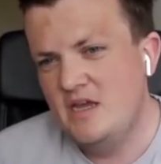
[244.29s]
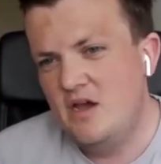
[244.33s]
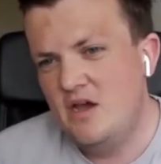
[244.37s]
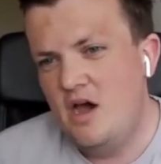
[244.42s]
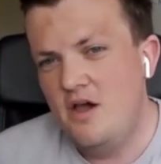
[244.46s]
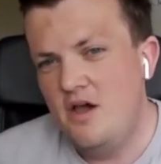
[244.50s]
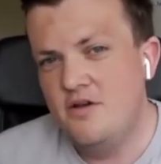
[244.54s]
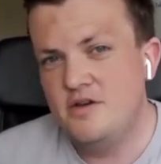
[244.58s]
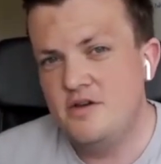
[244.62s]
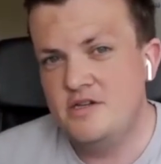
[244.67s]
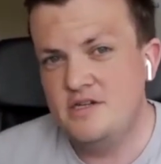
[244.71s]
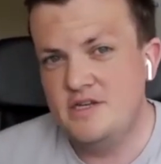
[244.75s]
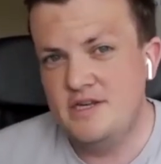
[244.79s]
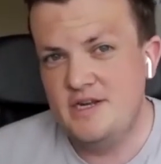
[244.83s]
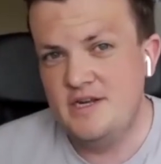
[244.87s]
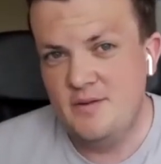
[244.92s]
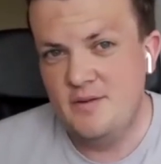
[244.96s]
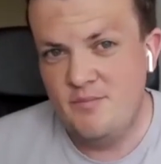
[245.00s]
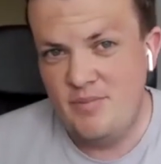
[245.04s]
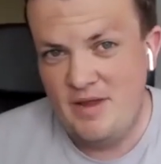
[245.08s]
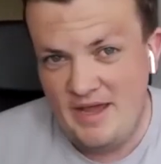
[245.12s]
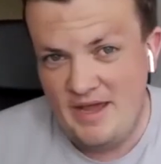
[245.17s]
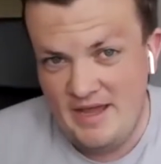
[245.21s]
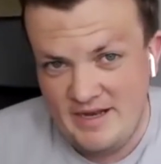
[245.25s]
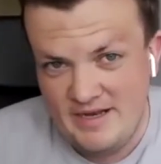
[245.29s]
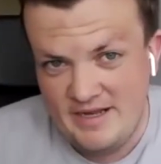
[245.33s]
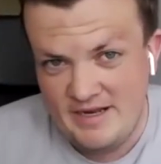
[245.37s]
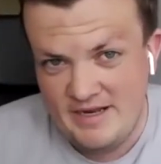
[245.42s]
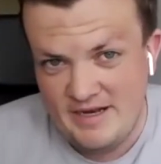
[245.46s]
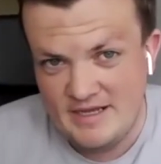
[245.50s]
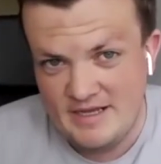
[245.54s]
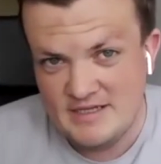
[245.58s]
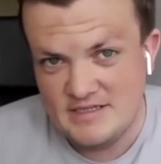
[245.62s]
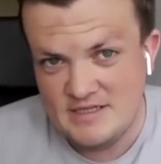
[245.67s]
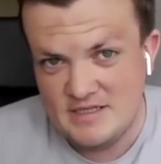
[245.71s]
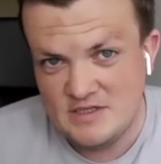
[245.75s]
Irish Independent
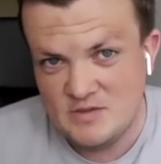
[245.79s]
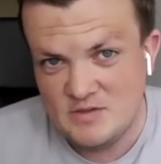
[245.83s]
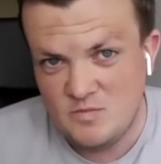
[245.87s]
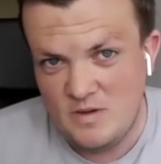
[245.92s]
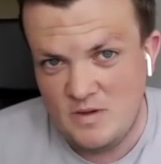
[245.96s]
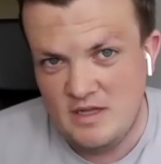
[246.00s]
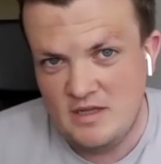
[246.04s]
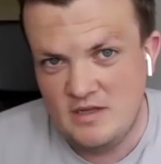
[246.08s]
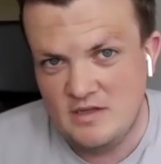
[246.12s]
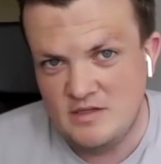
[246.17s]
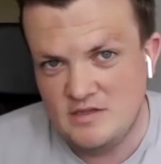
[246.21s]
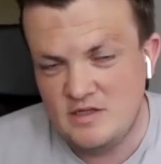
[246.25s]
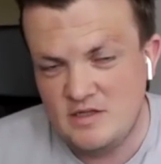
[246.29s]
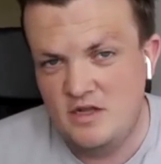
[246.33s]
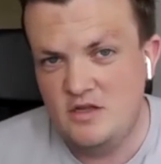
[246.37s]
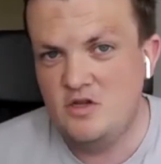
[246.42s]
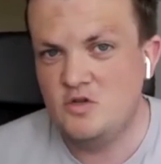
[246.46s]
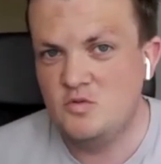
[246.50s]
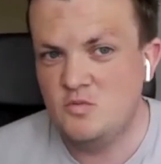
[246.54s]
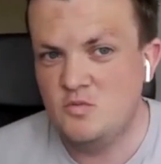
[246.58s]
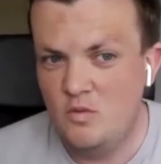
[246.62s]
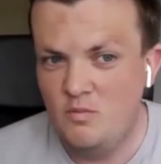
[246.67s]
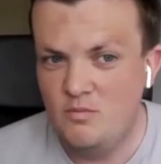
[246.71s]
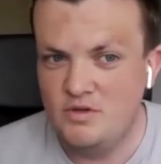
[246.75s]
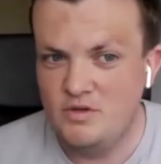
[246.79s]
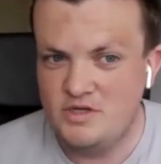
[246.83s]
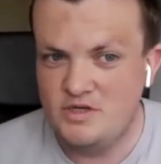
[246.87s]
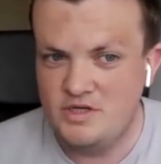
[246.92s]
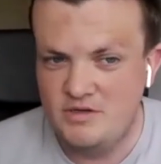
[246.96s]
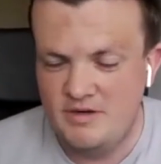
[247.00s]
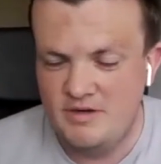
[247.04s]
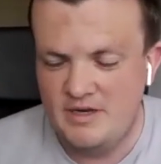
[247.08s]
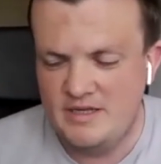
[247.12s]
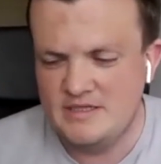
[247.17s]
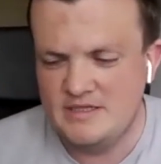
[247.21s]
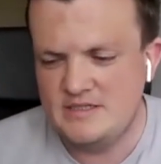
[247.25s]
list as well. So not just one, but
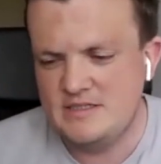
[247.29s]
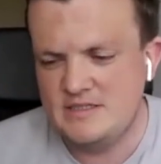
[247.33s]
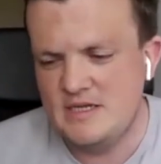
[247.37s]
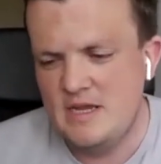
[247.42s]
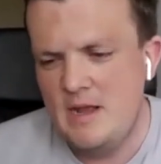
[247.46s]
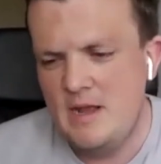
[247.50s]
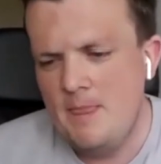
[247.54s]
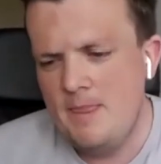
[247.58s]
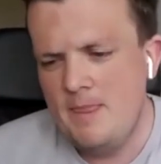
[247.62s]
two lists.